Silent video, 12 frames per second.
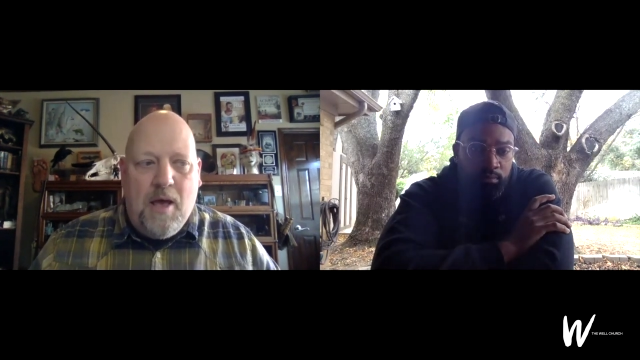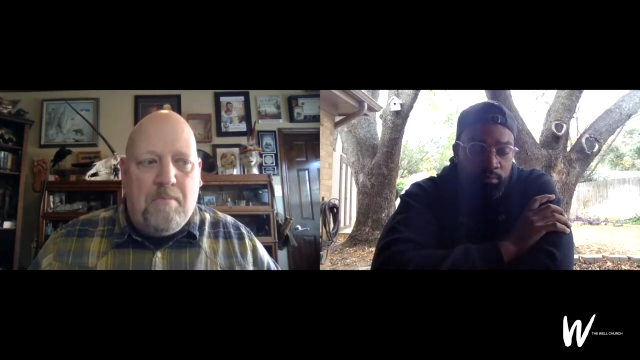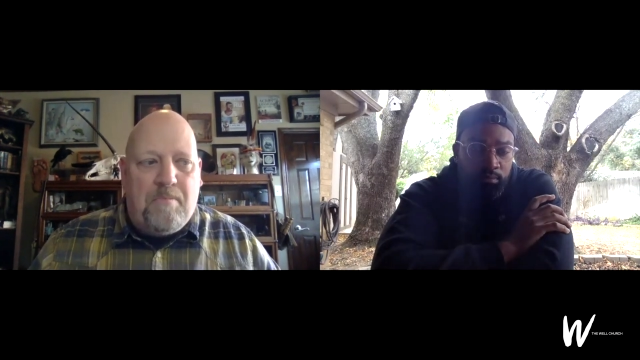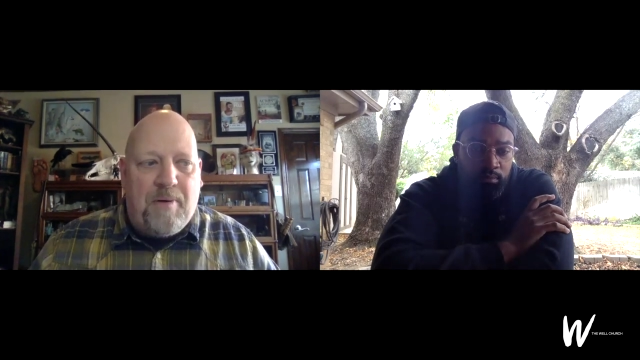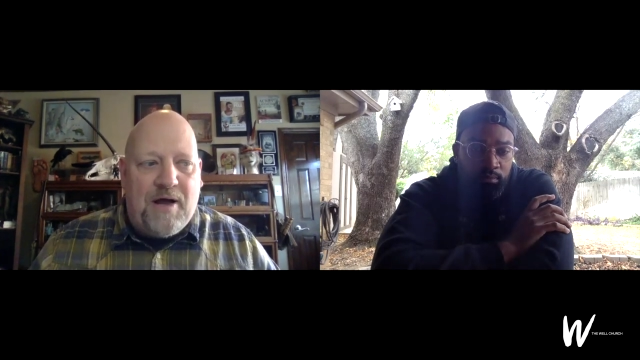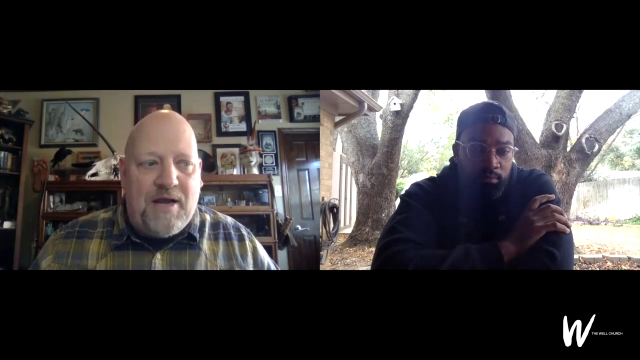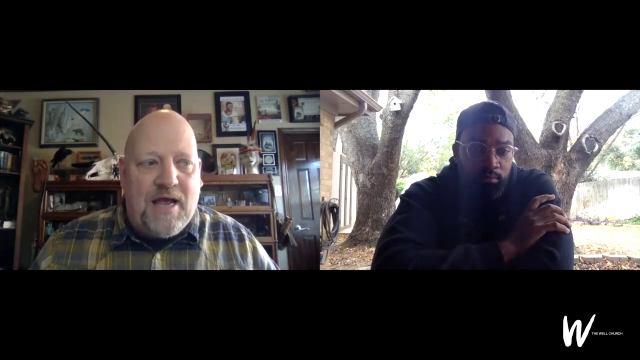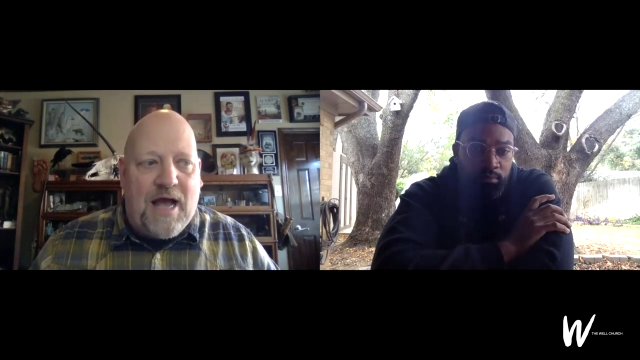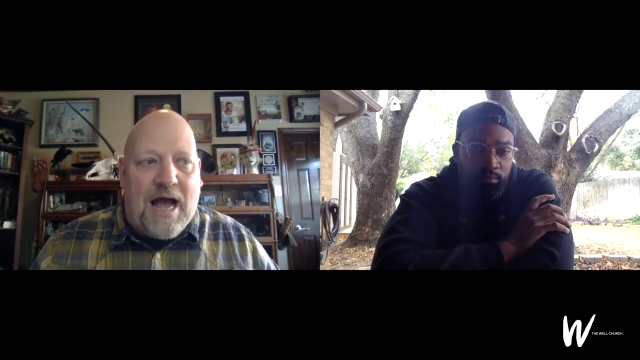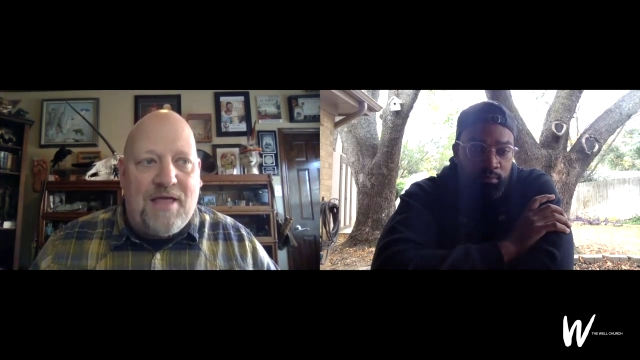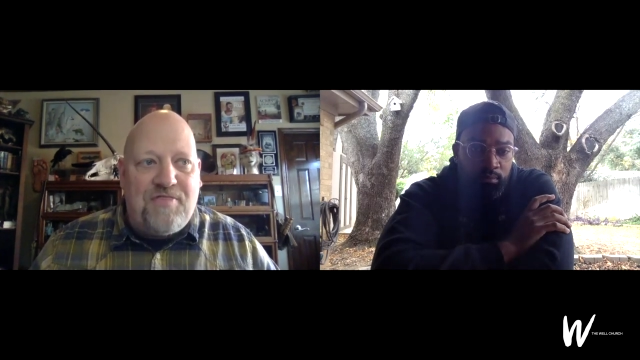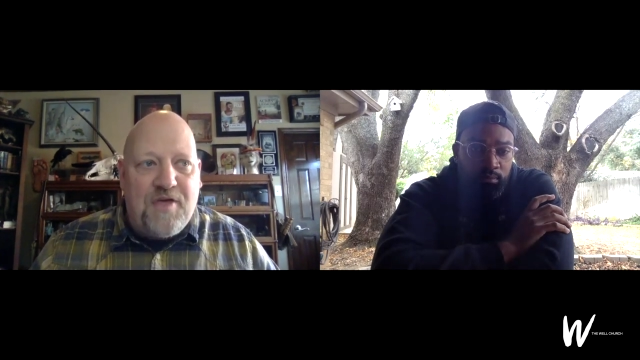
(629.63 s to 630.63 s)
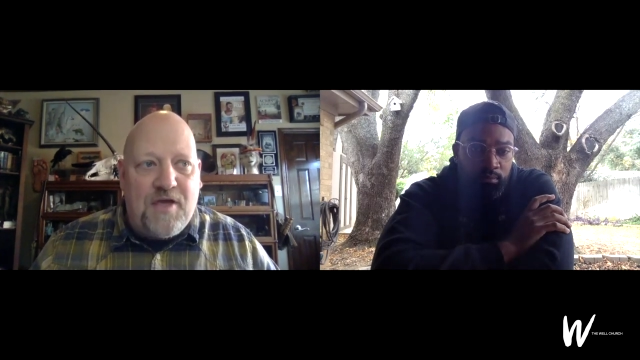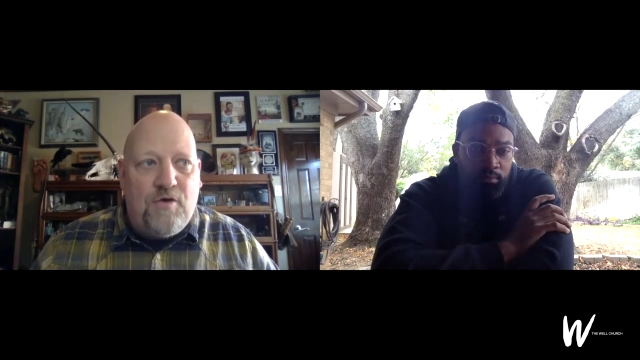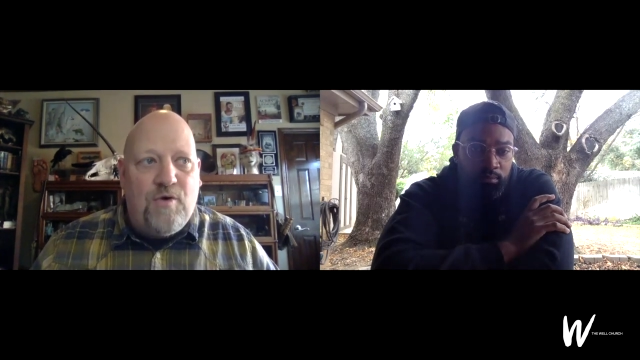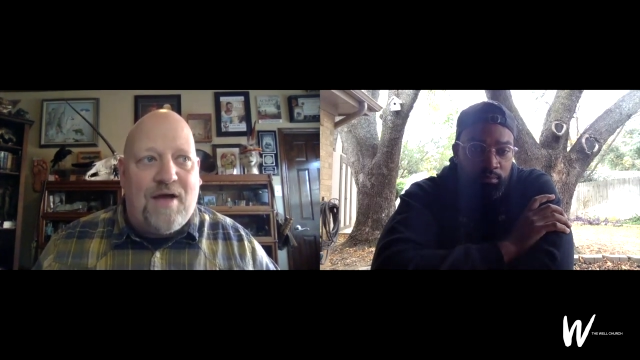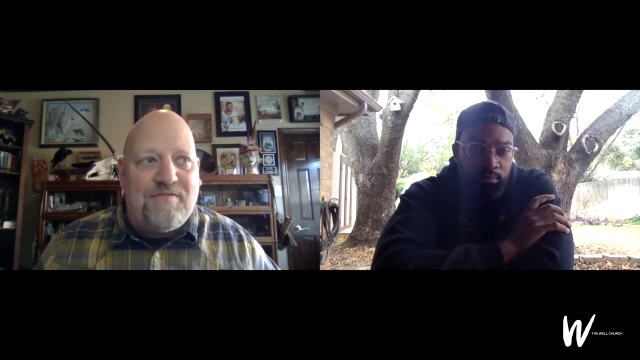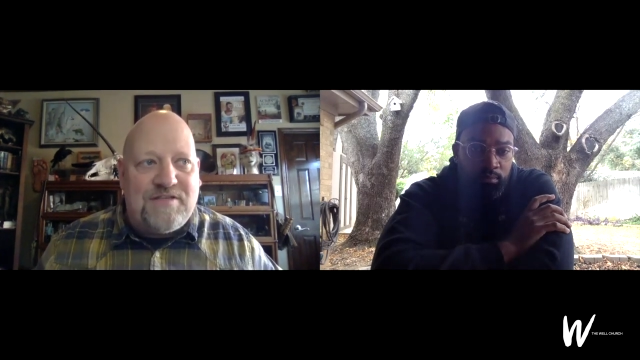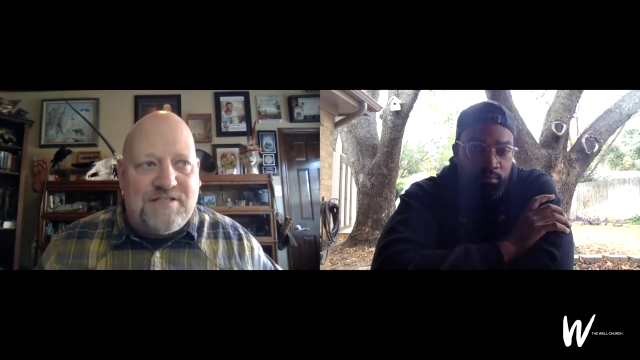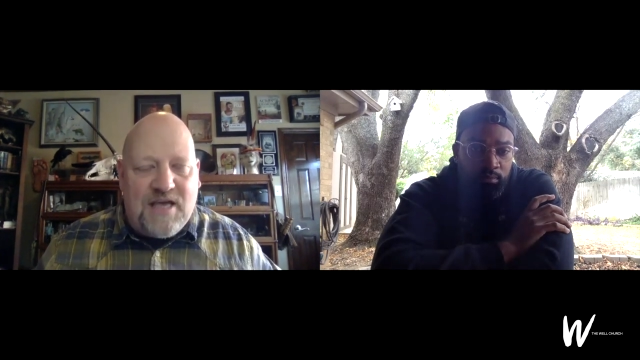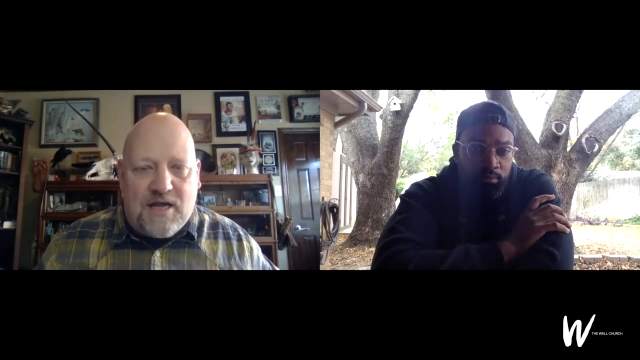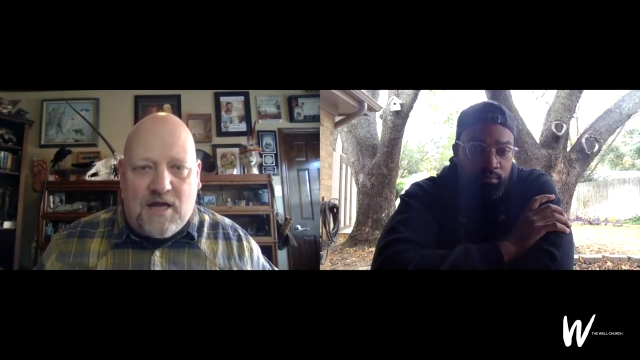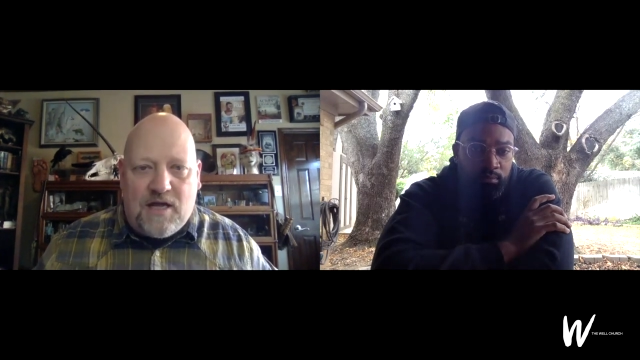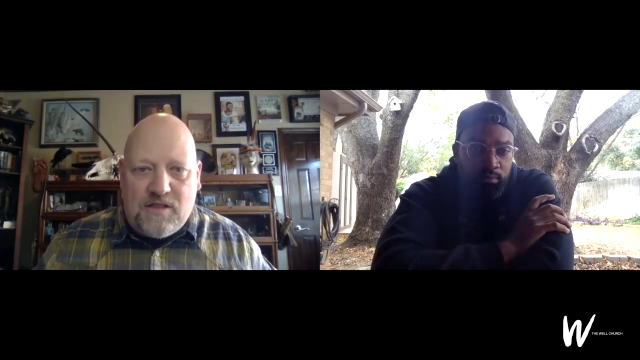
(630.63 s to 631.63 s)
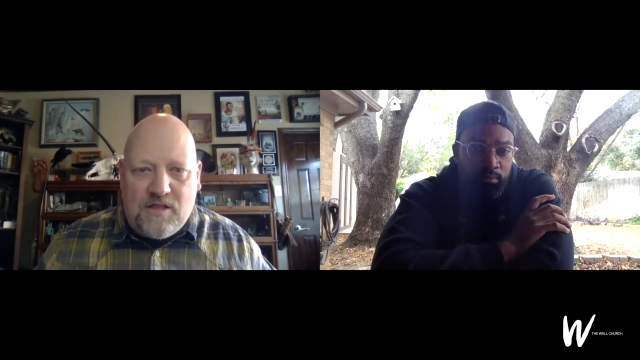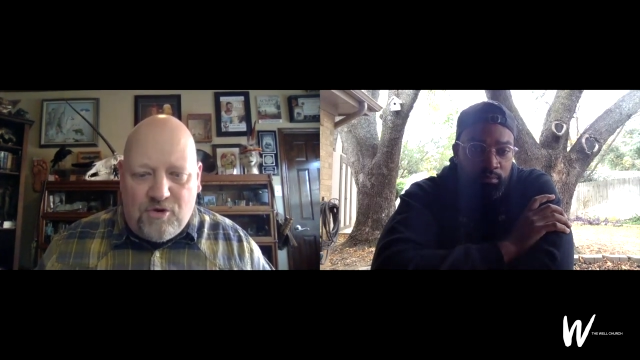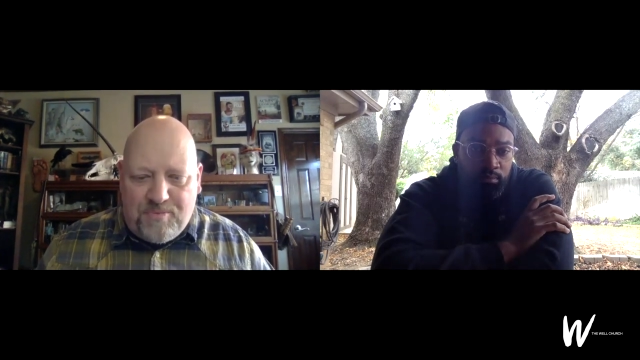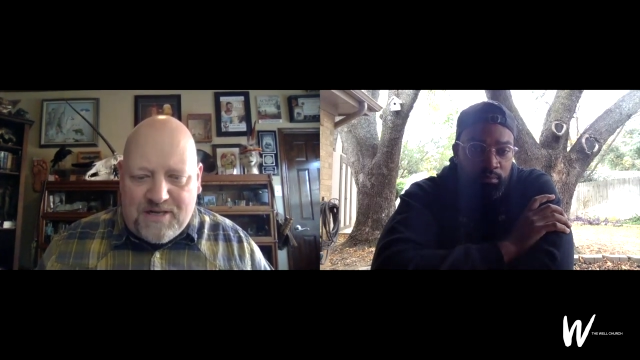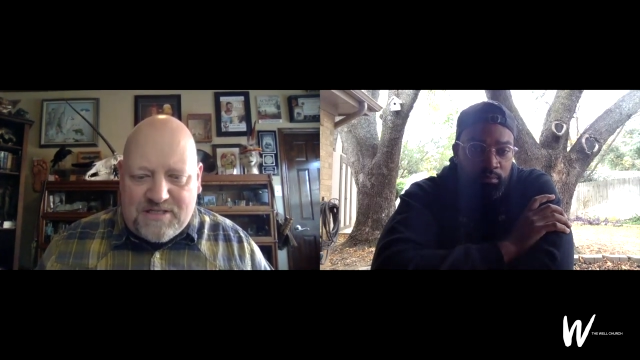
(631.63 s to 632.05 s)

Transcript: But I think you have to take a little bit